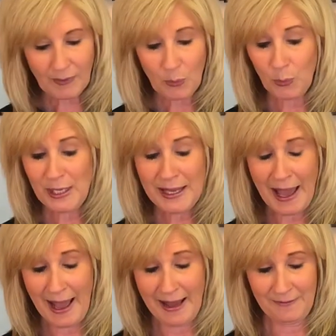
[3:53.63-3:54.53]
We
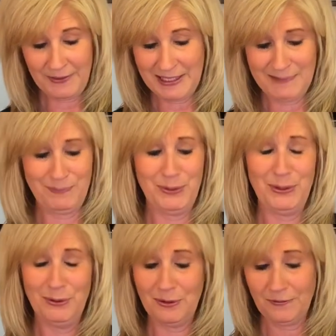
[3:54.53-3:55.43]
have these
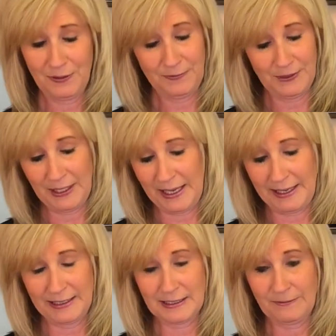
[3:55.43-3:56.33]
beautiful
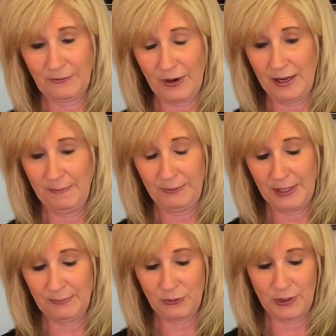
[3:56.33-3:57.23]
fillets from
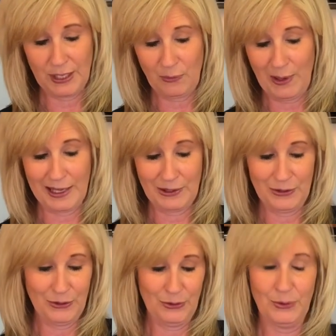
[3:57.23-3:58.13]
Plum Creek
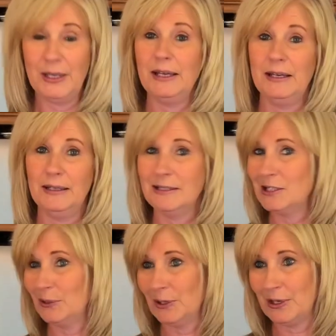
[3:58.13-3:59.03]
Wagyu in
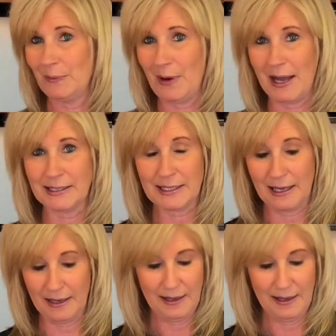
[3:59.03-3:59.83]
Seward, Nebraska.